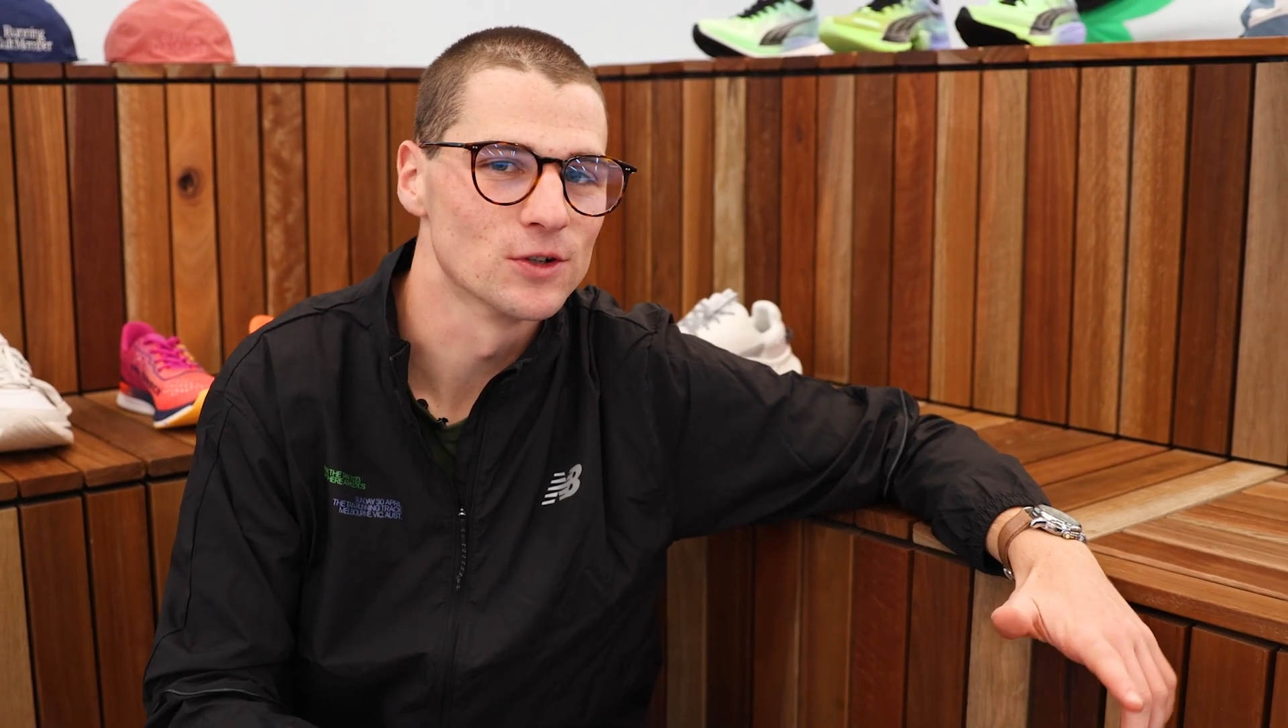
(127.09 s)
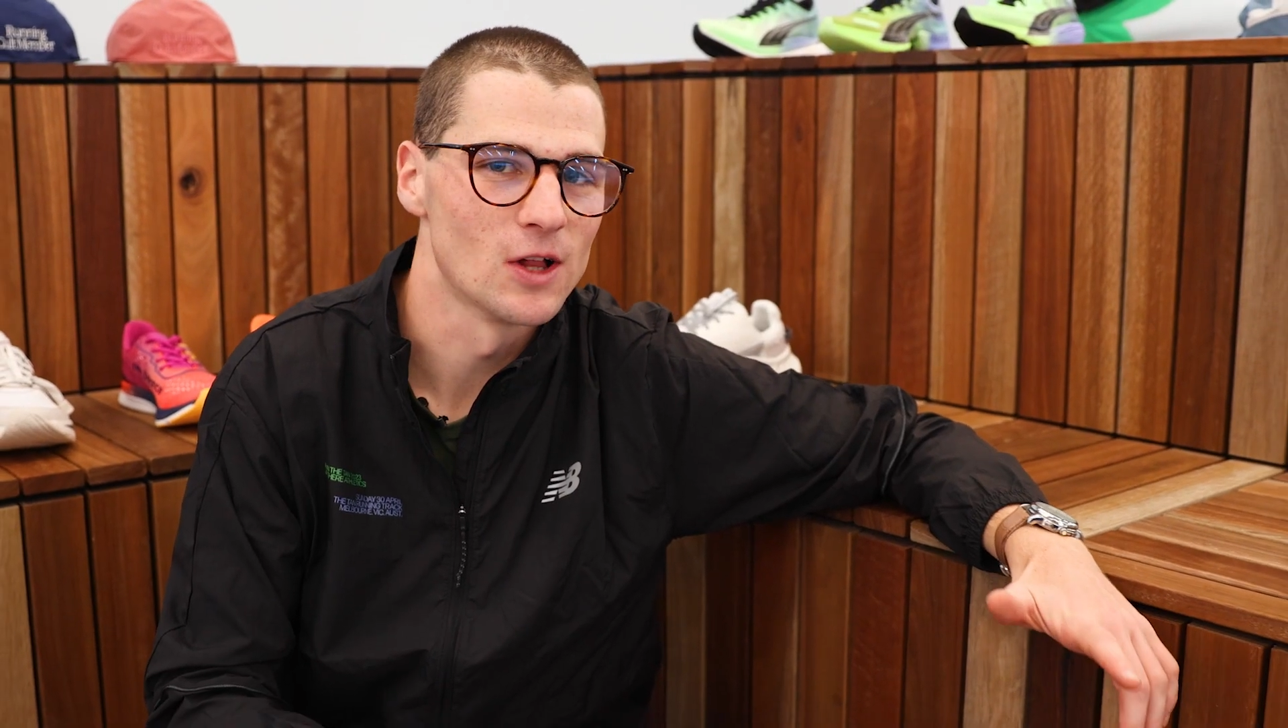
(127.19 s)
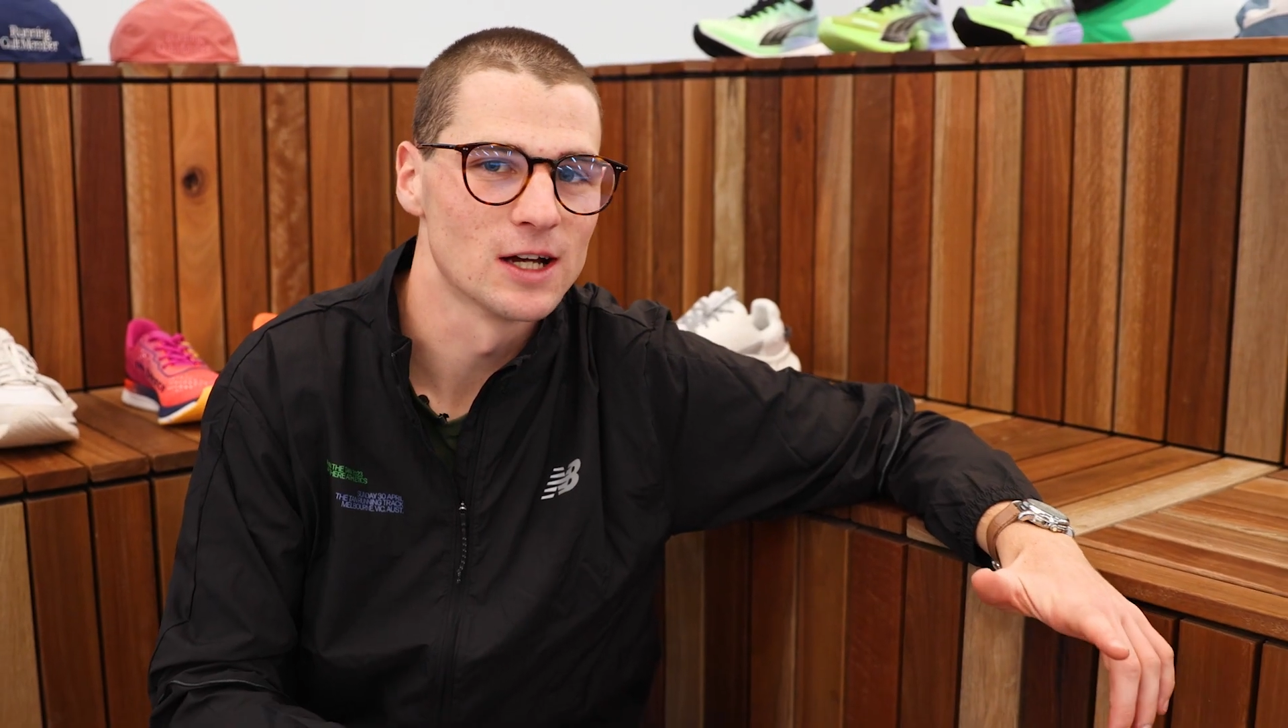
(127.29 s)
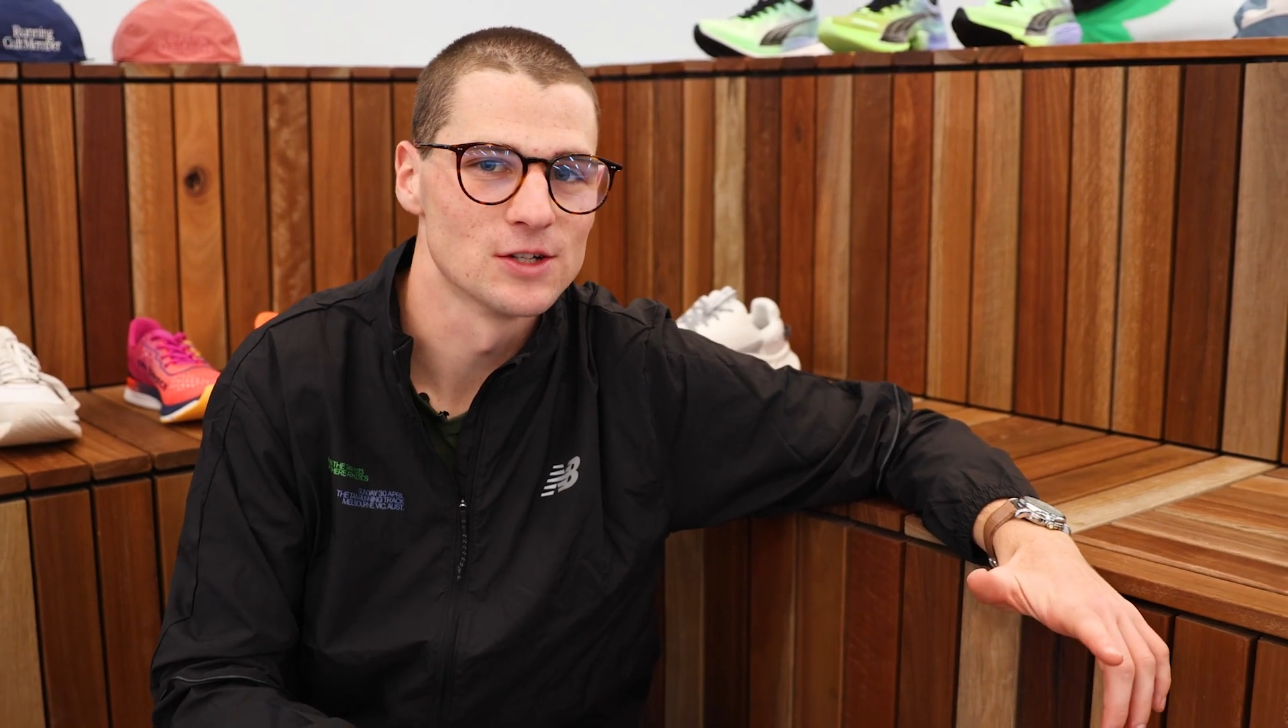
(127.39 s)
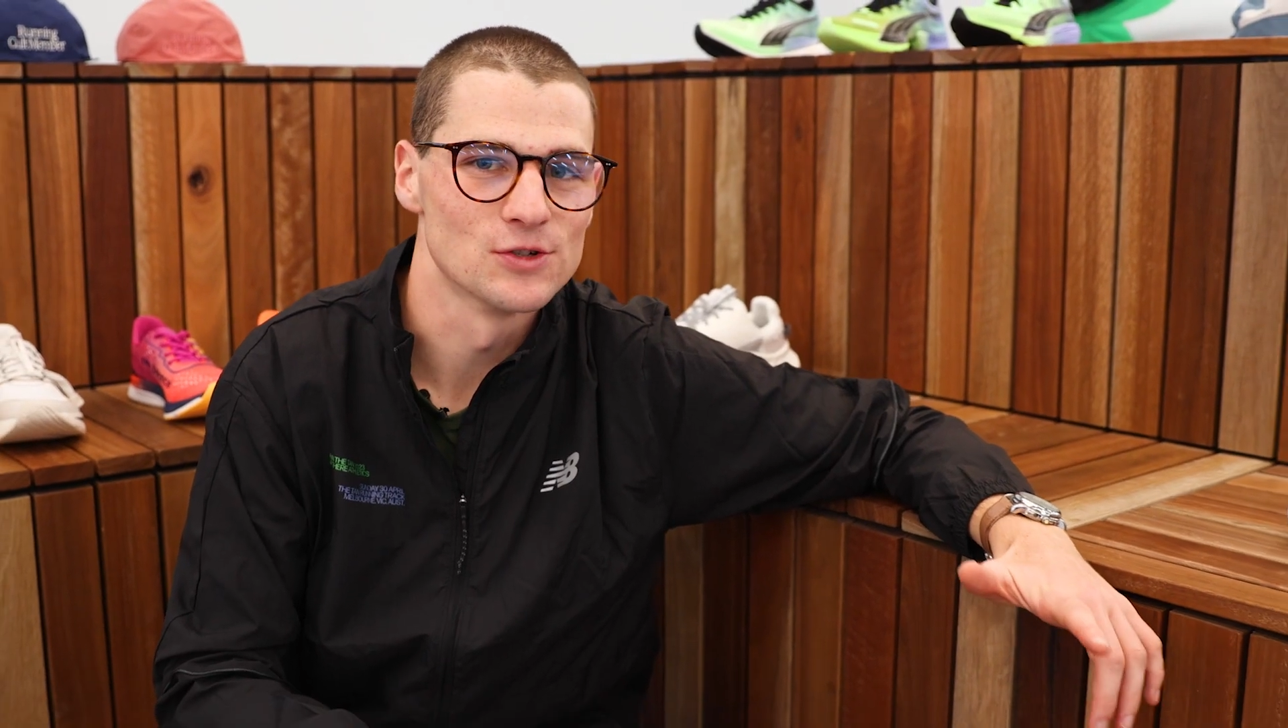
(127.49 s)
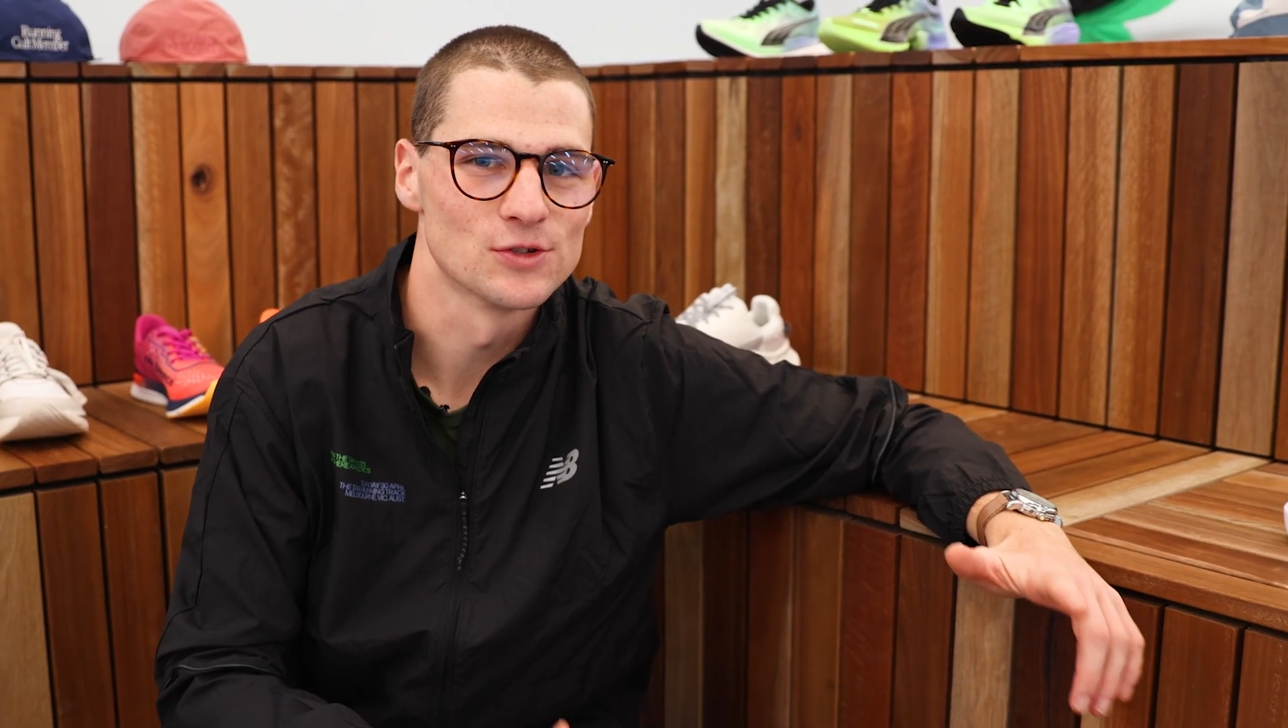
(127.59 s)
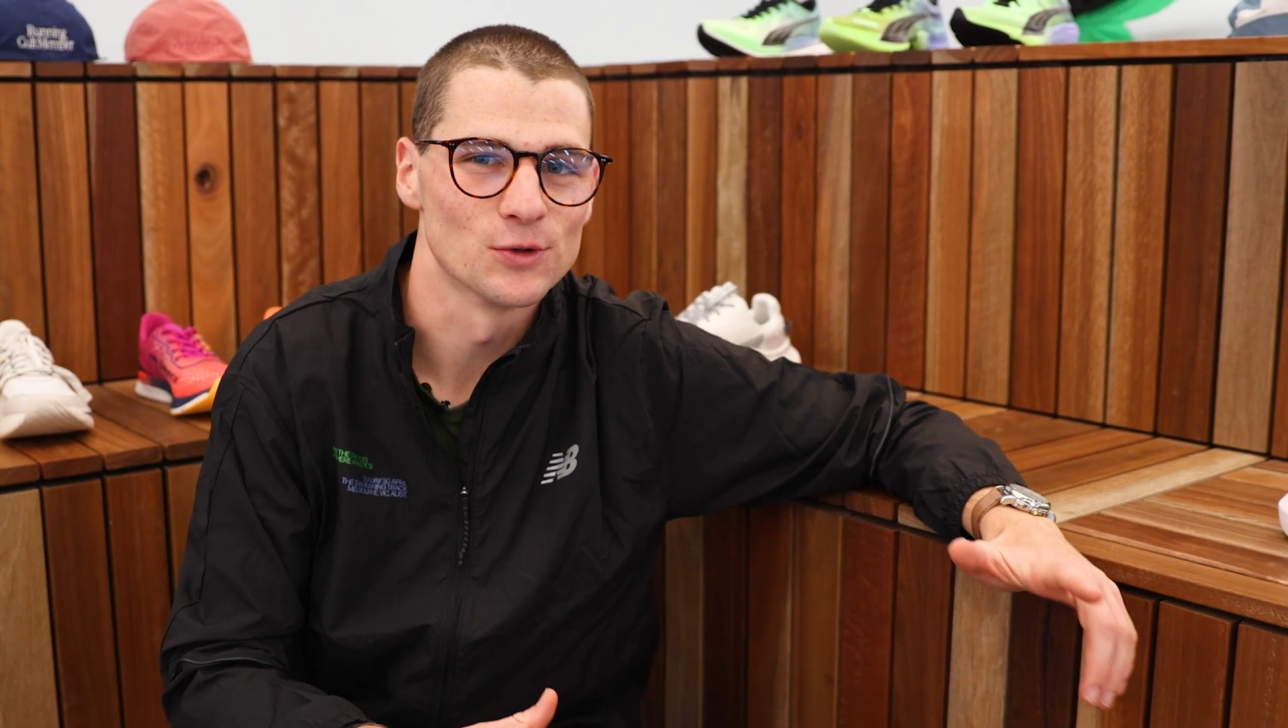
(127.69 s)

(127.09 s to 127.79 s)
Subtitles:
glycogen